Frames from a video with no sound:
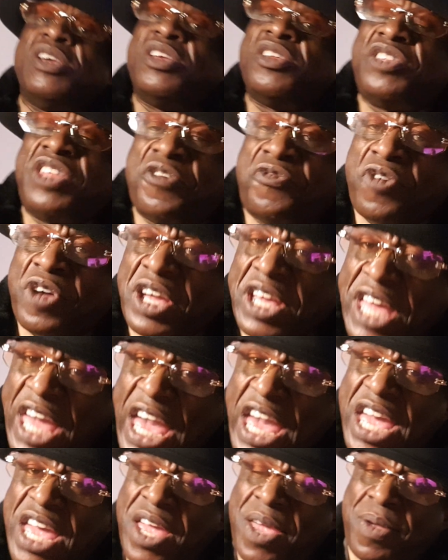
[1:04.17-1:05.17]
Different
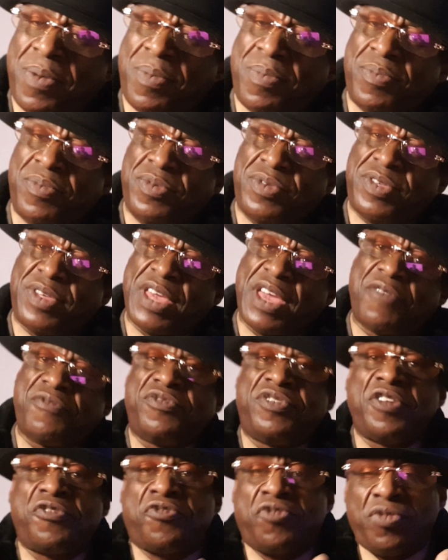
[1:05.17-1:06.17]
games have
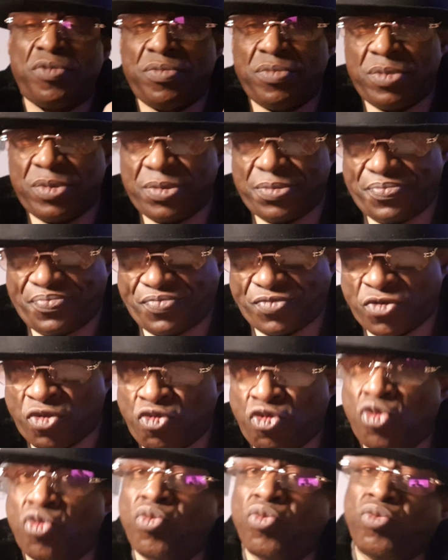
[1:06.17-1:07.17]
different
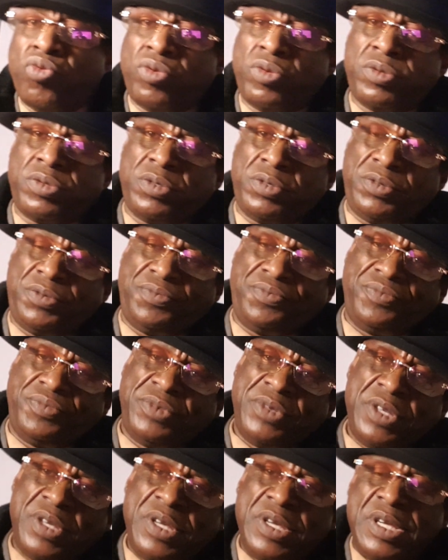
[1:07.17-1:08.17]
rules,
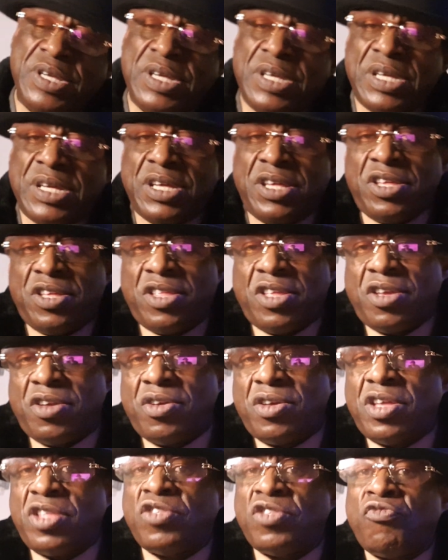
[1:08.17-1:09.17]

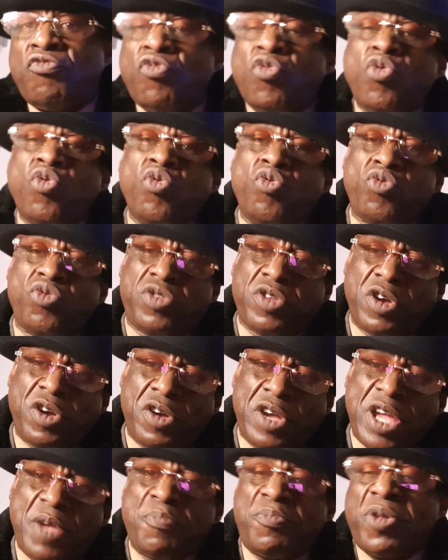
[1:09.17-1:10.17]
and the rules are
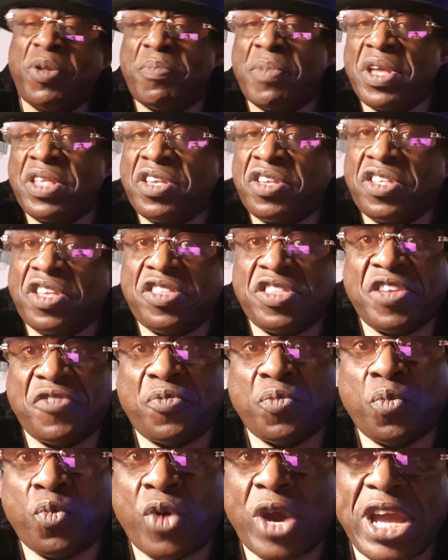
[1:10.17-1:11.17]
implemented in
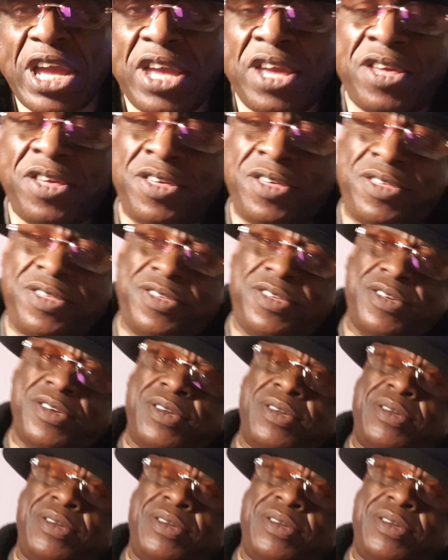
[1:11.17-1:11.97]
different ways.